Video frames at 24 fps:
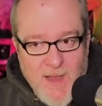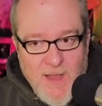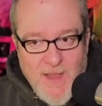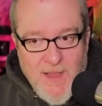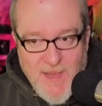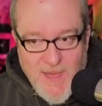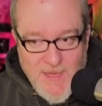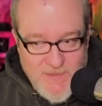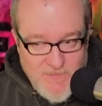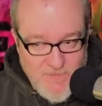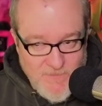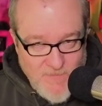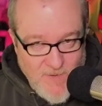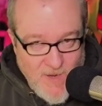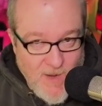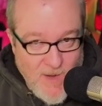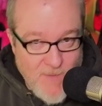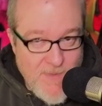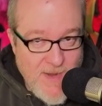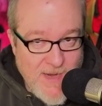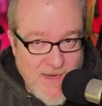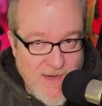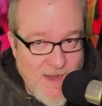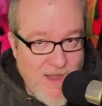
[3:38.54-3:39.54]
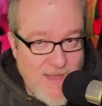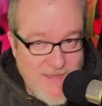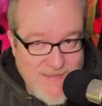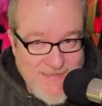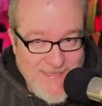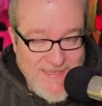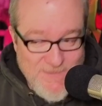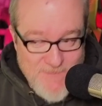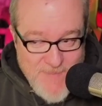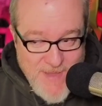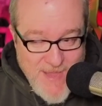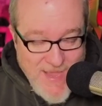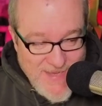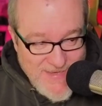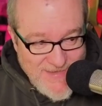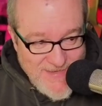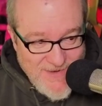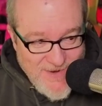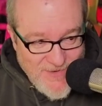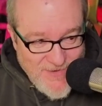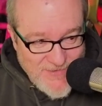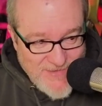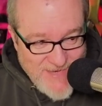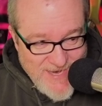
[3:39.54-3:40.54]
I'll make content about it.
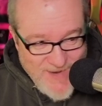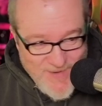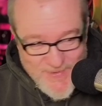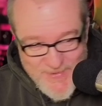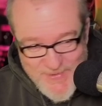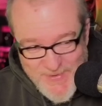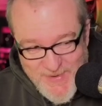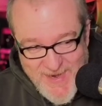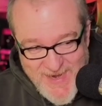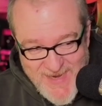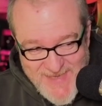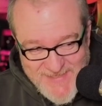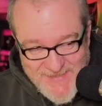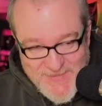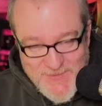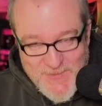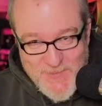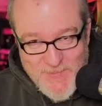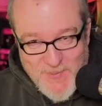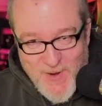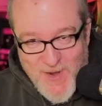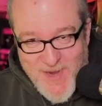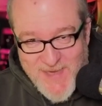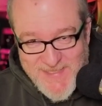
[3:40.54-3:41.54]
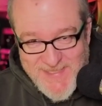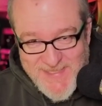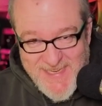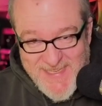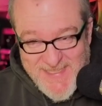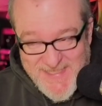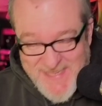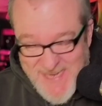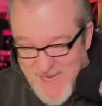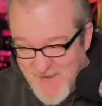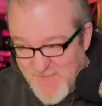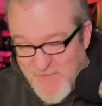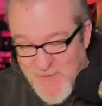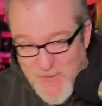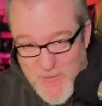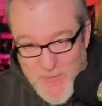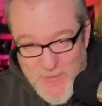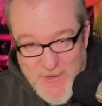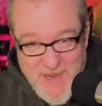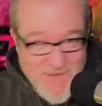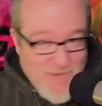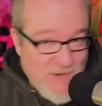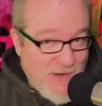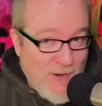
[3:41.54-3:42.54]
I'll carry you guys through the process. If you
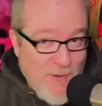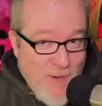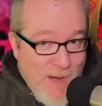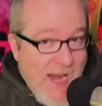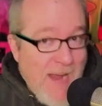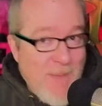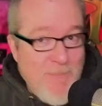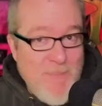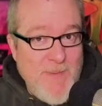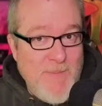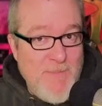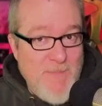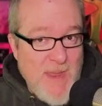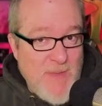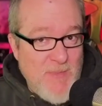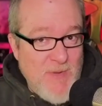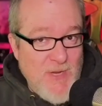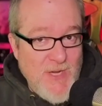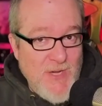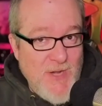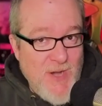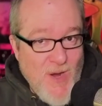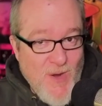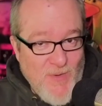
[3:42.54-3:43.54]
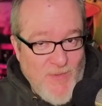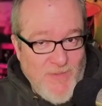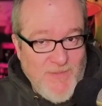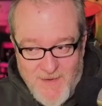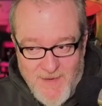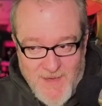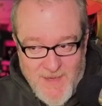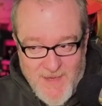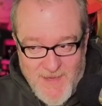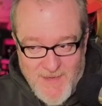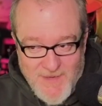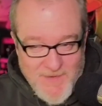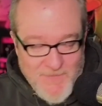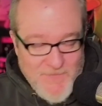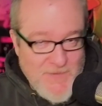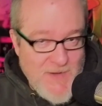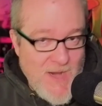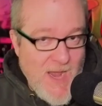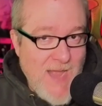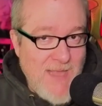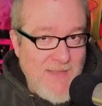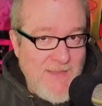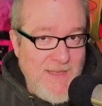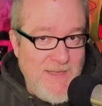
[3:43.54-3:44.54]
give a crap, maybe you don't. If
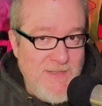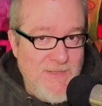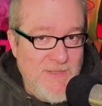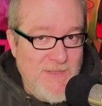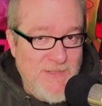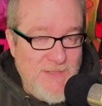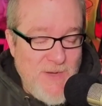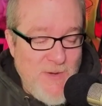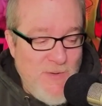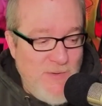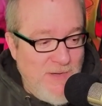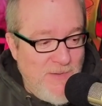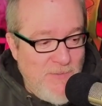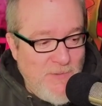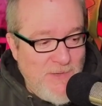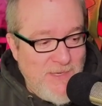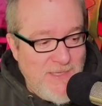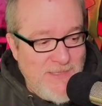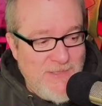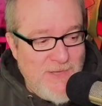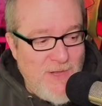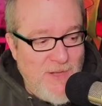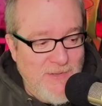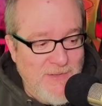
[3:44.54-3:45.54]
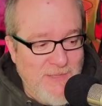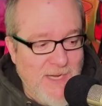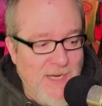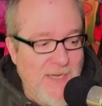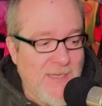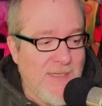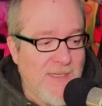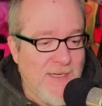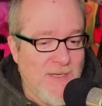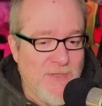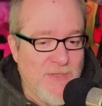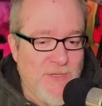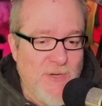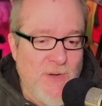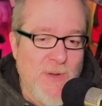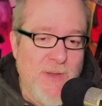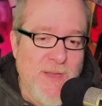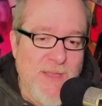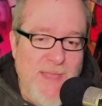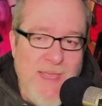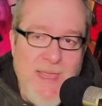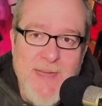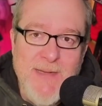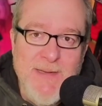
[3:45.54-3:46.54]
not, then just tune in when it's all done, and I'll show you
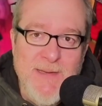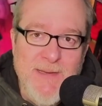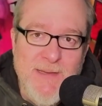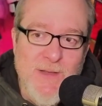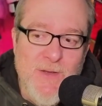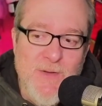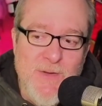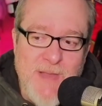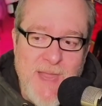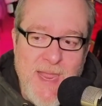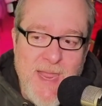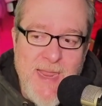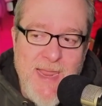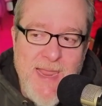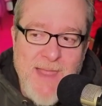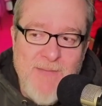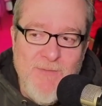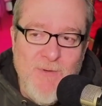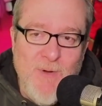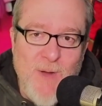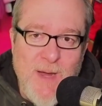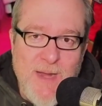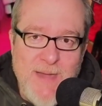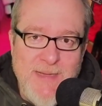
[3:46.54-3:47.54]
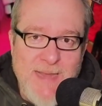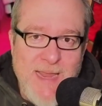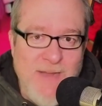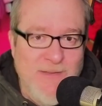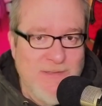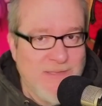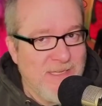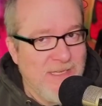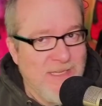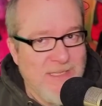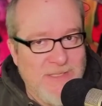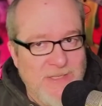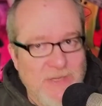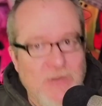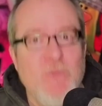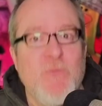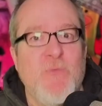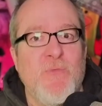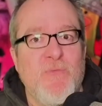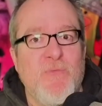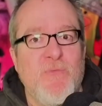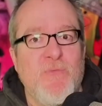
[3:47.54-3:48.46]
then. Okay? Have a great day. I'll see you soon.